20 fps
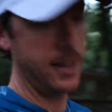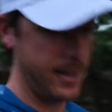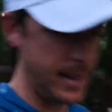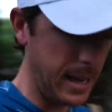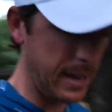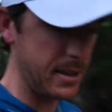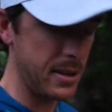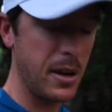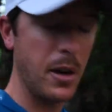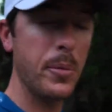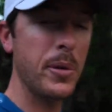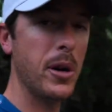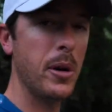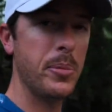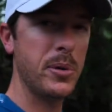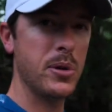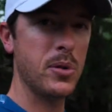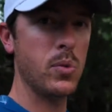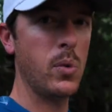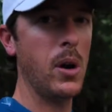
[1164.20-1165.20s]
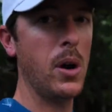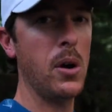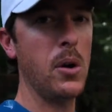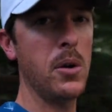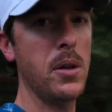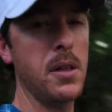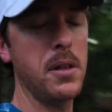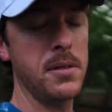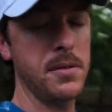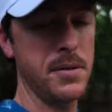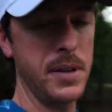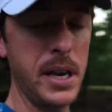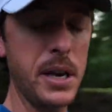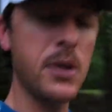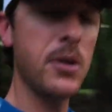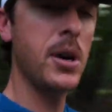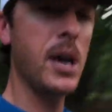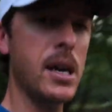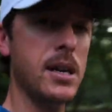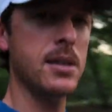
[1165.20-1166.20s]
That is coming up as well. Thank
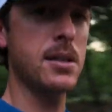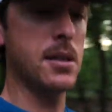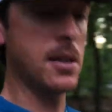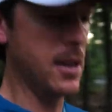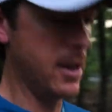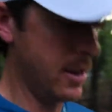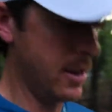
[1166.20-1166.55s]
you guys